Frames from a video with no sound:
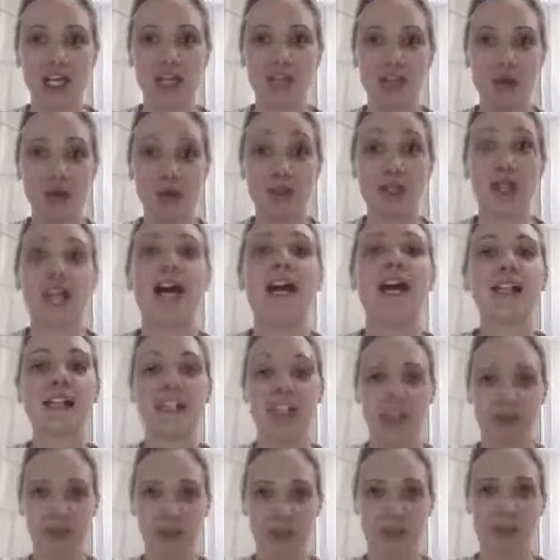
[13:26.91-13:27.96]
to protect
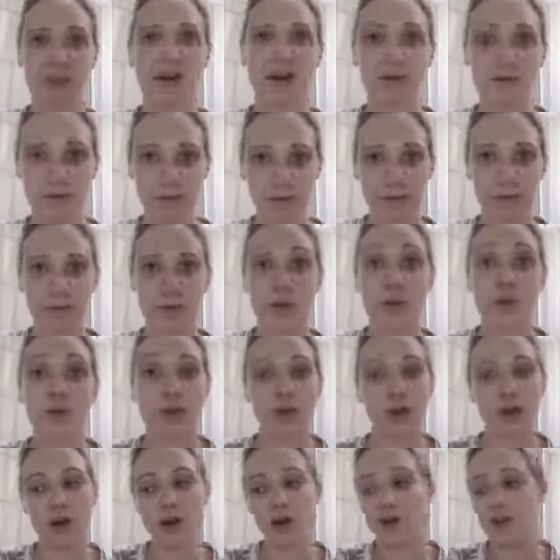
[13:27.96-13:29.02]
himself from what was
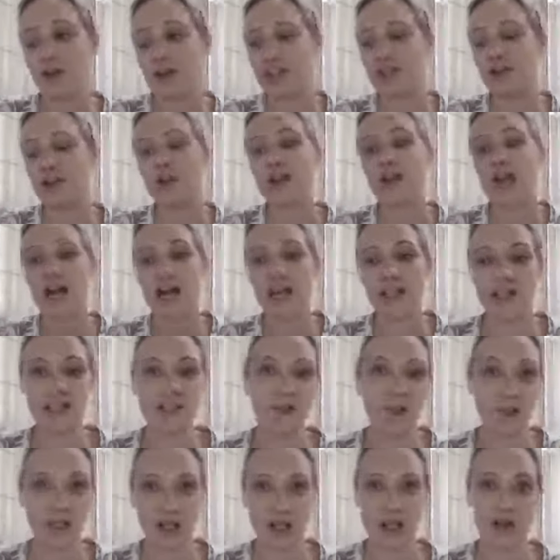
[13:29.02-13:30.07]
going on, even as he
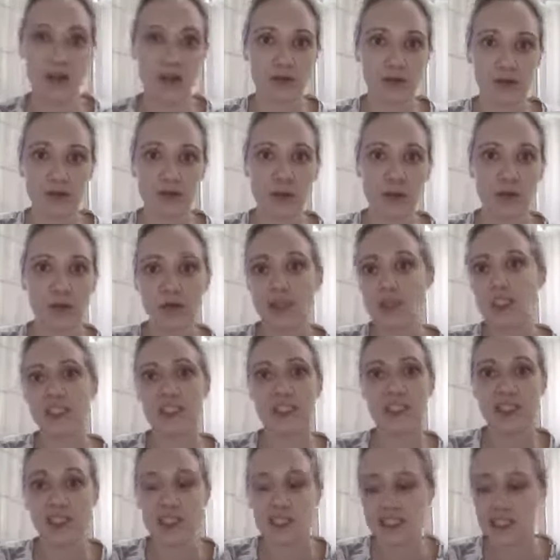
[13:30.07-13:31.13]
was lying on the floor
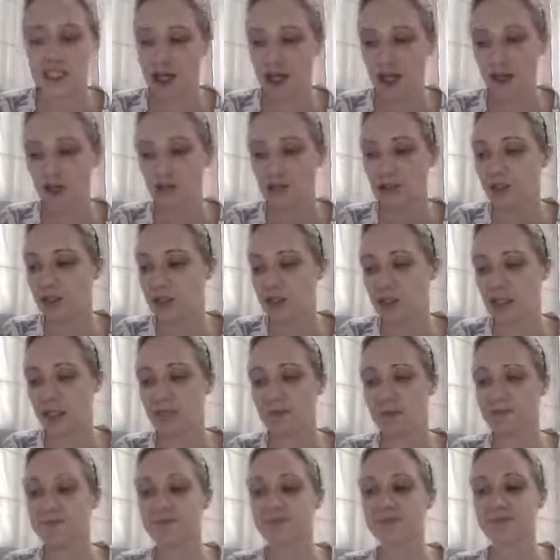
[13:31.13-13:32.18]
listening to the sirens.
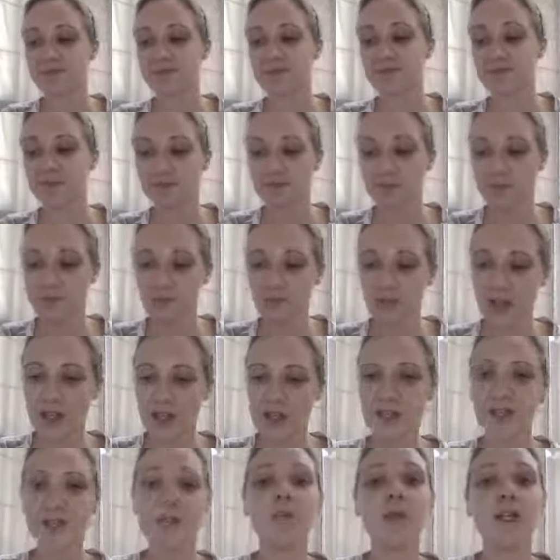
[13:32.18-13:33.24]
And
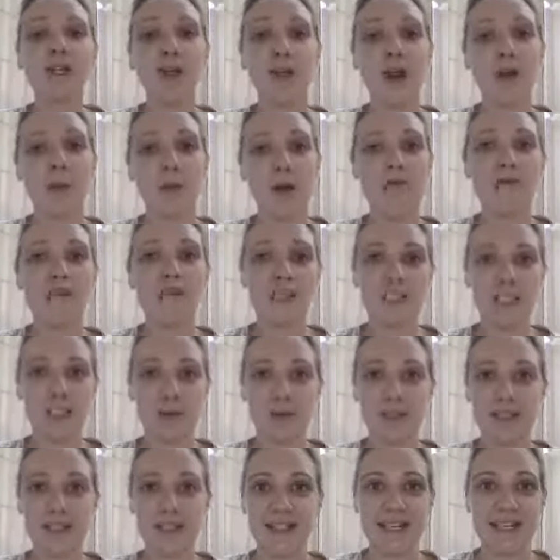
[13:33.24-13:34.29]
somebody had come over to him
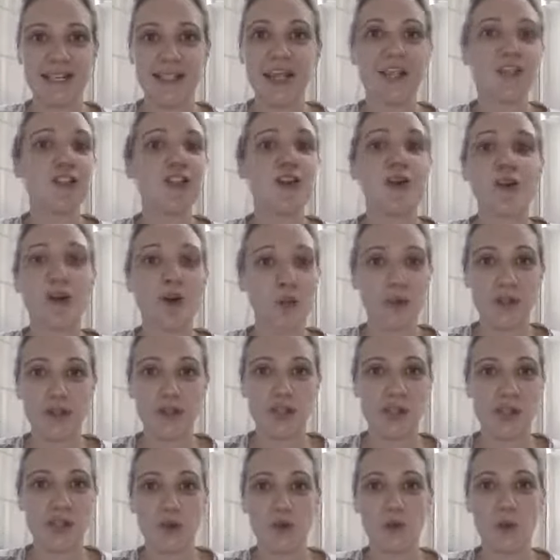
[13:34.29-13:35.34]
and said, I don't know what to
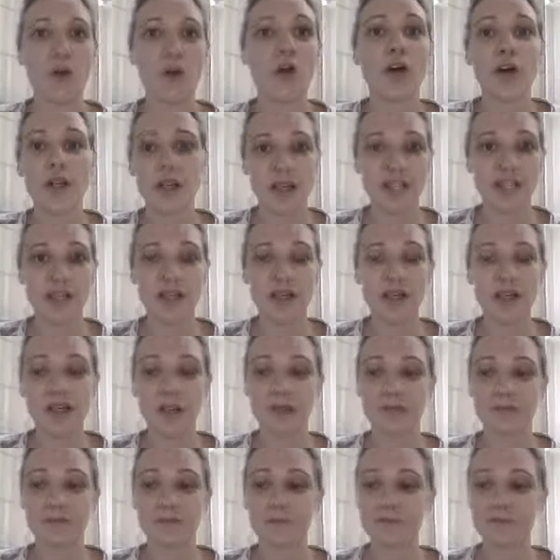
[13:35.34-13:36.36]
do, what can I do?